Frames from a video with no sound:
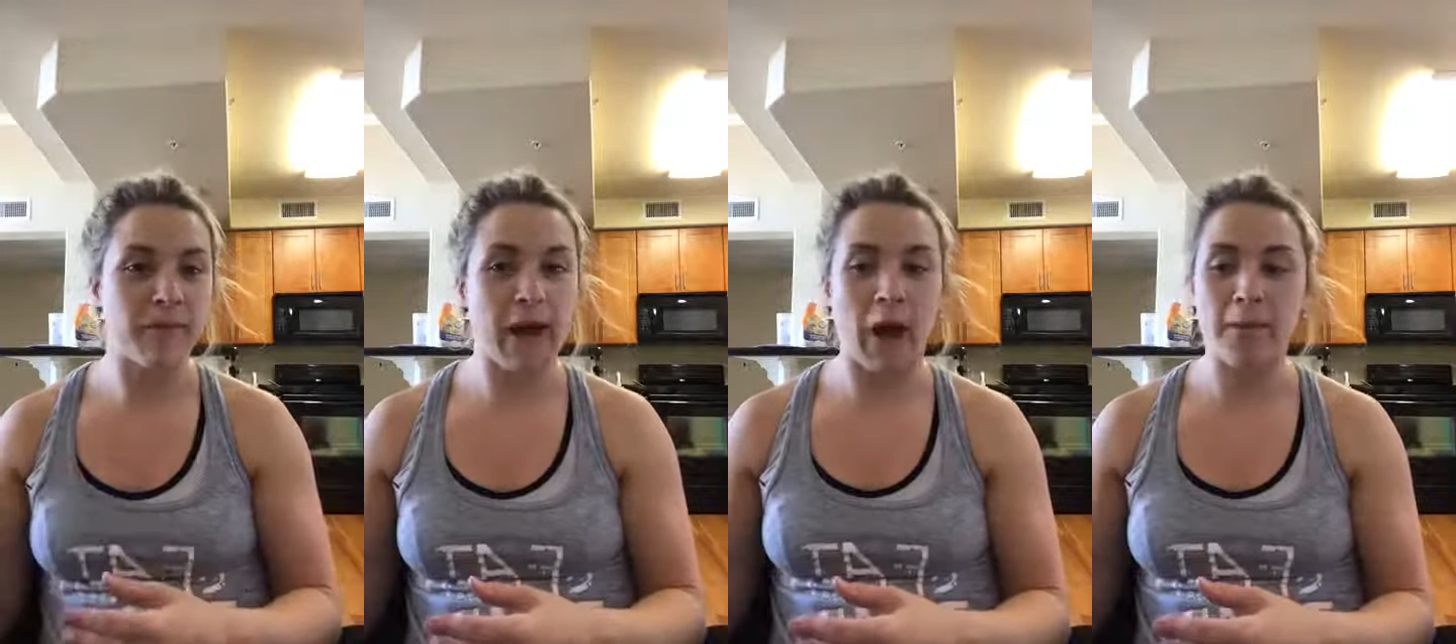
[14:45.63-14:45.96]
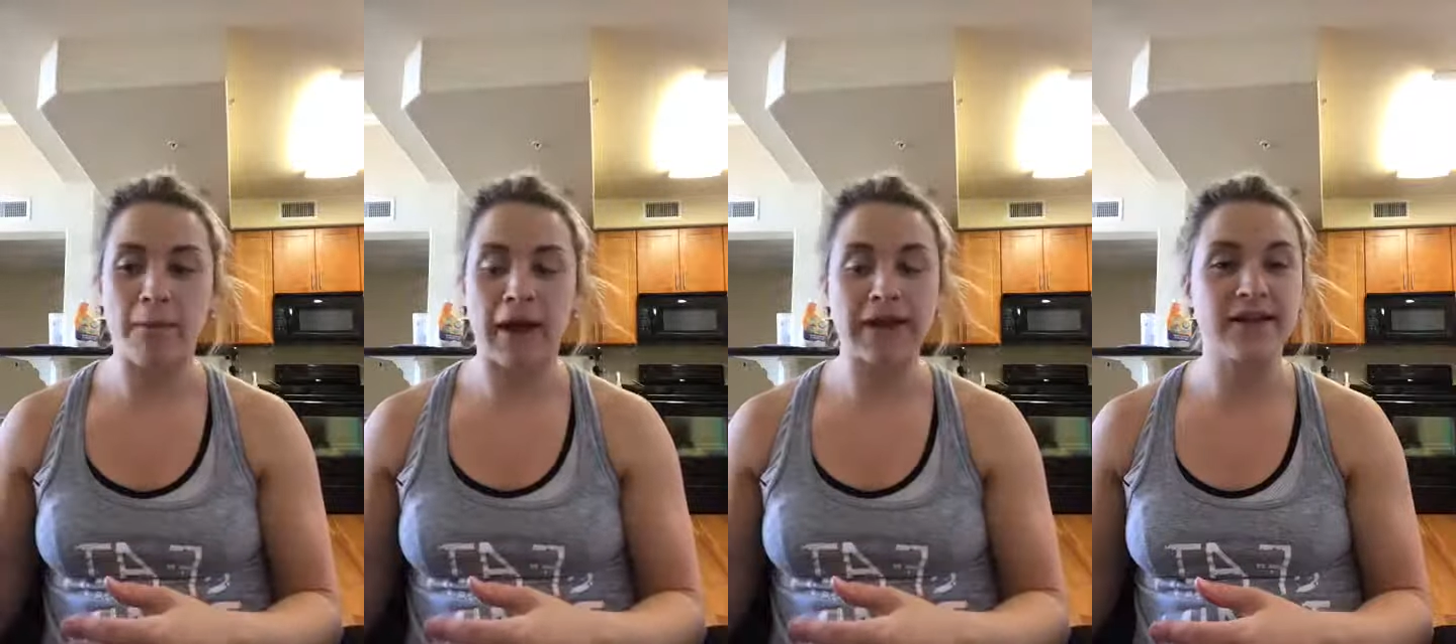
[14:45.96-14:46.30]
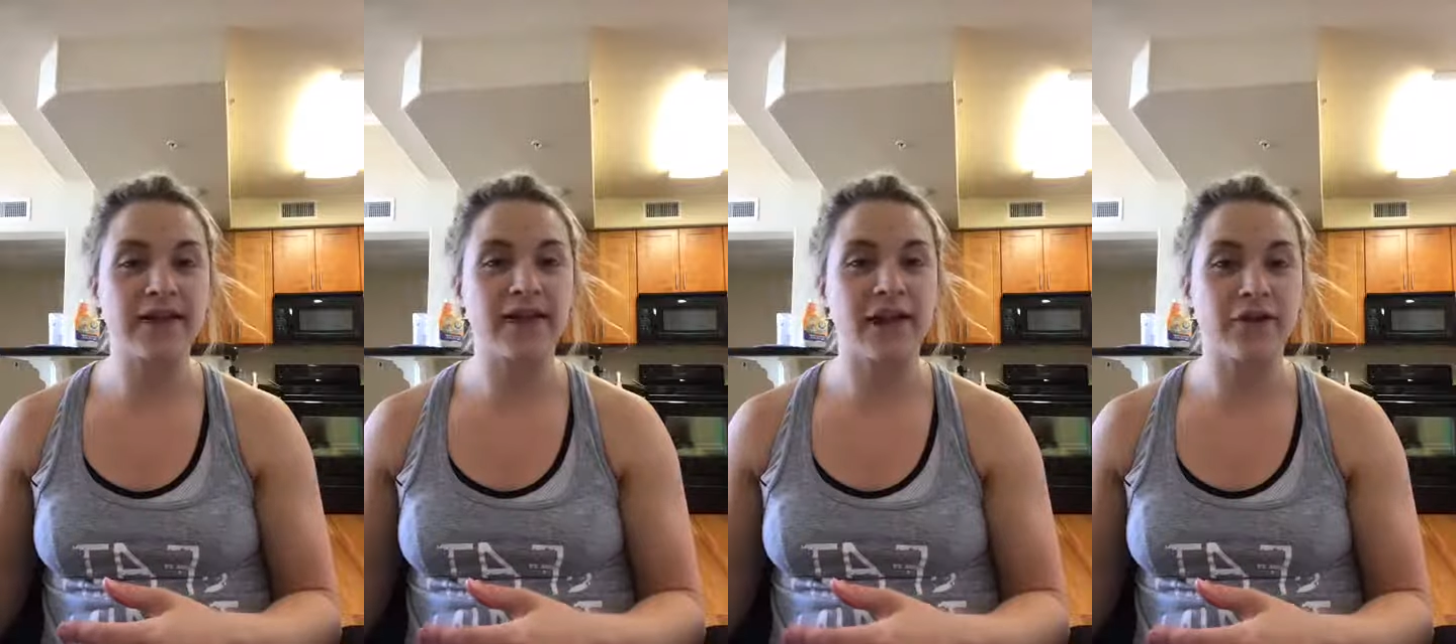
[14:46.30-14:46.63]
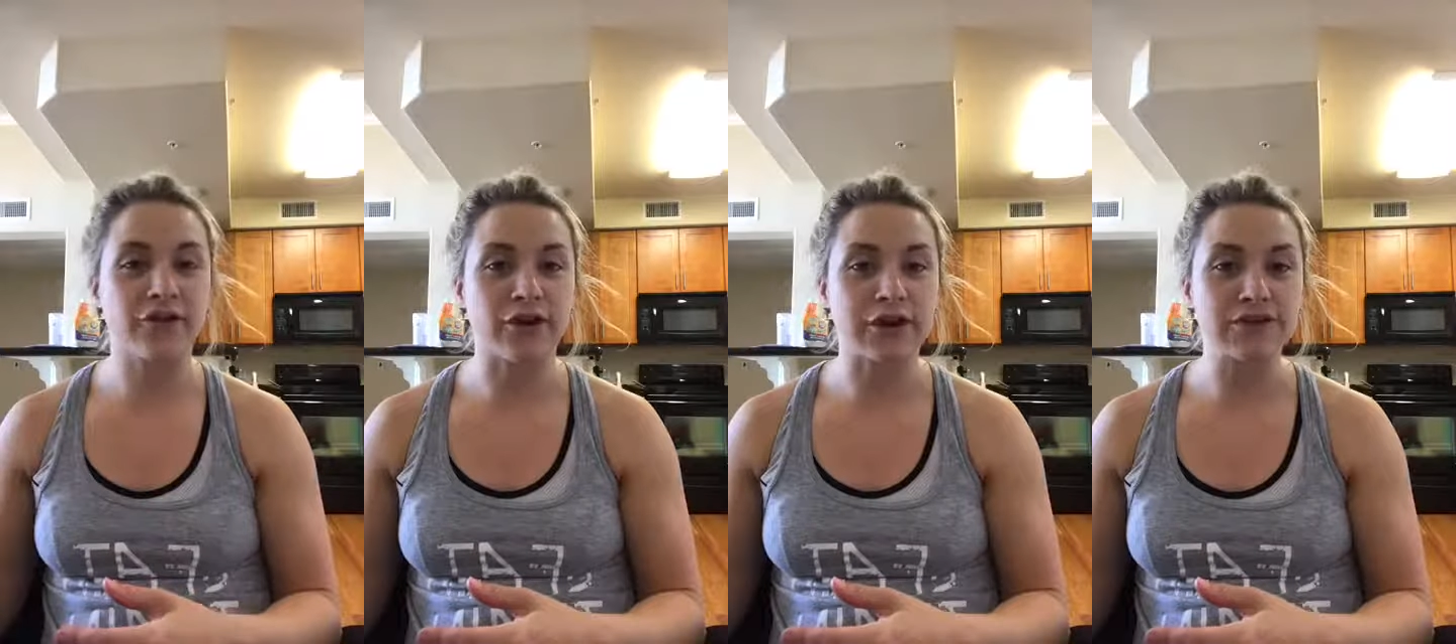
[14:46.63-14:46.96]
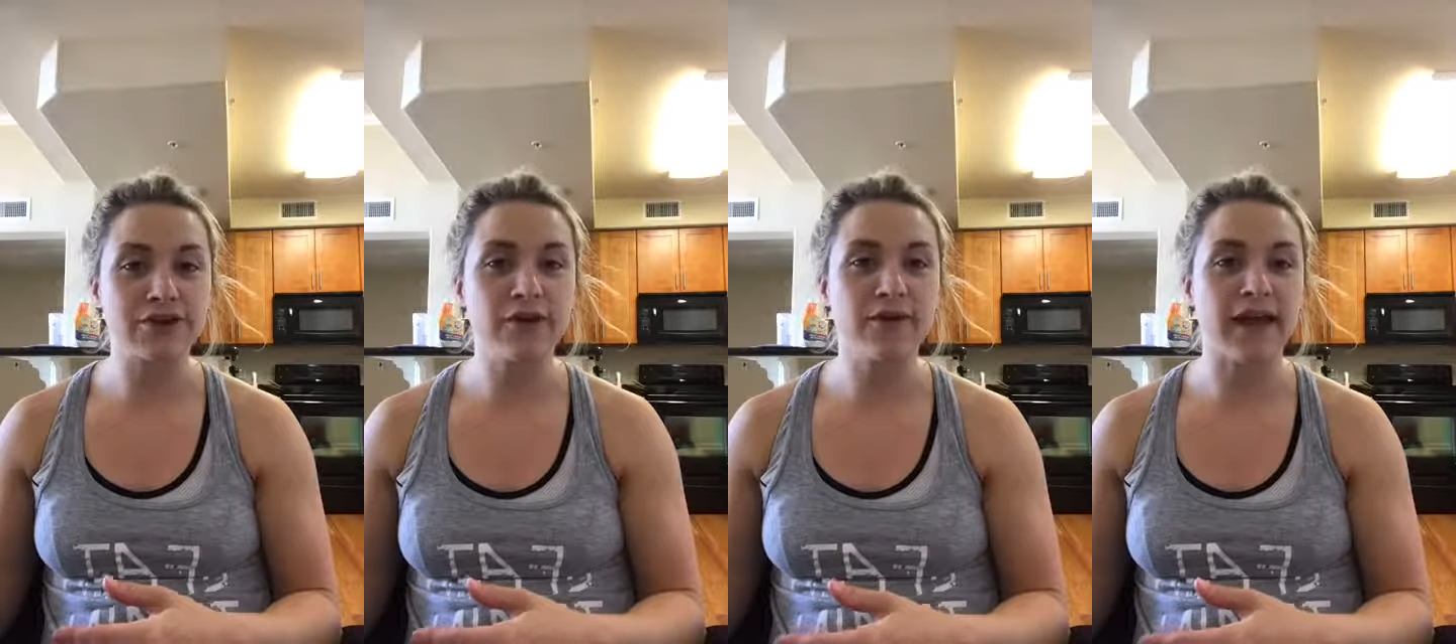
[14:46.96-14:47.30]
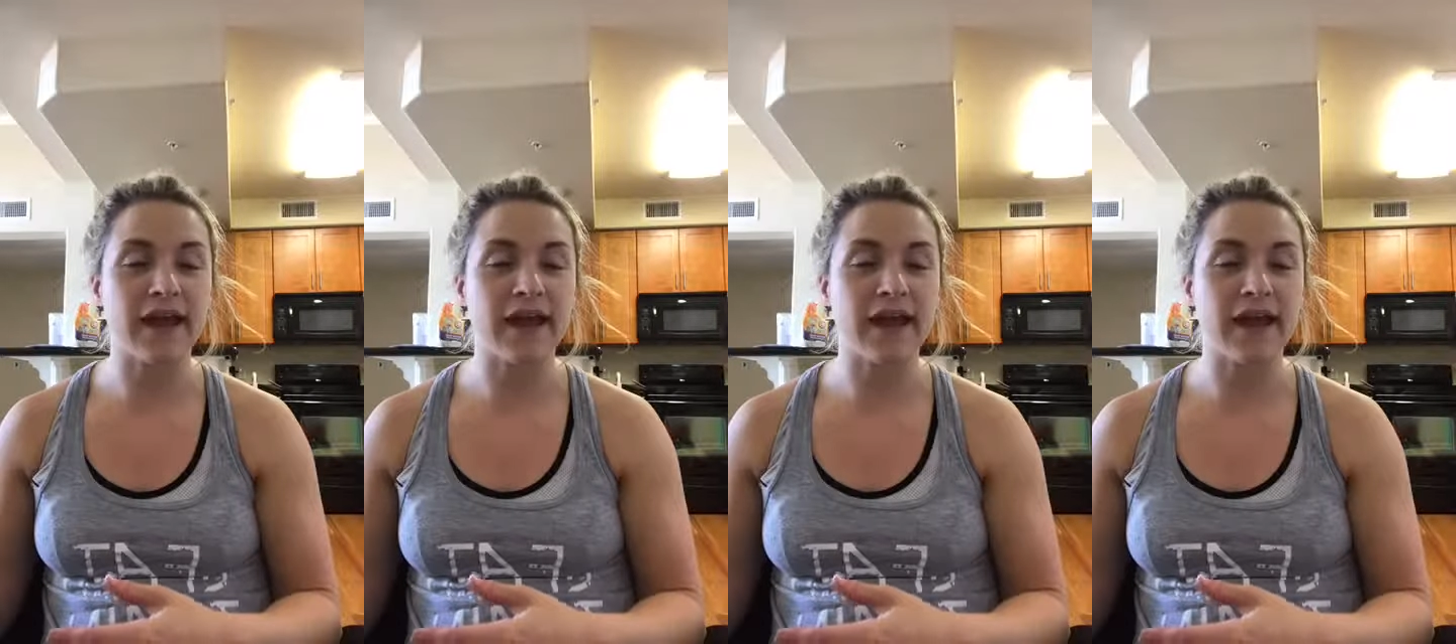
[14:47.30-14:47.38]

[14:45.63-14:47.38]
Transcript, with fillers: out and buy a six dollar green juice